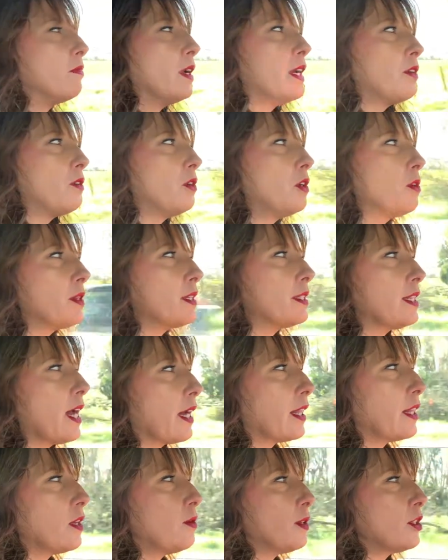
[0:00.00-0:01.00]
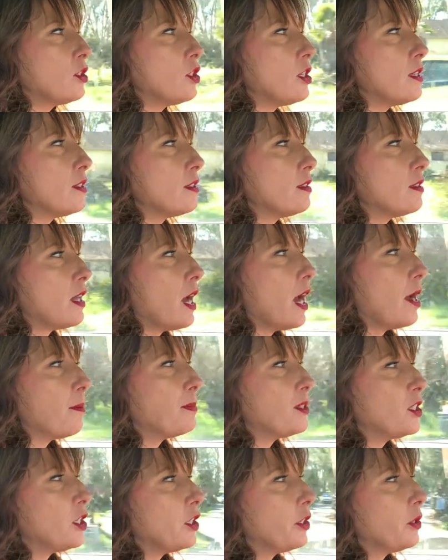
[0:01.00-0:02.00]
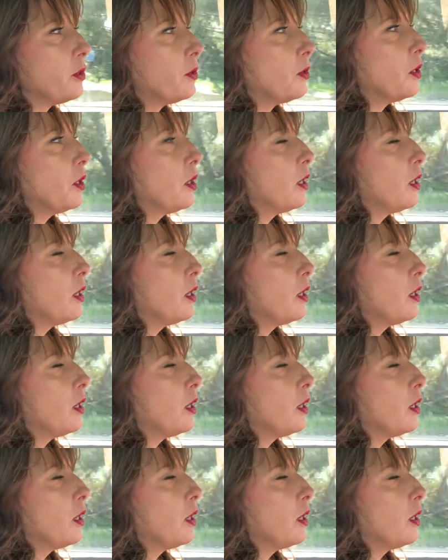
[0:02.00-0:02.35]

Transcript: I don't know exactly what she's up to.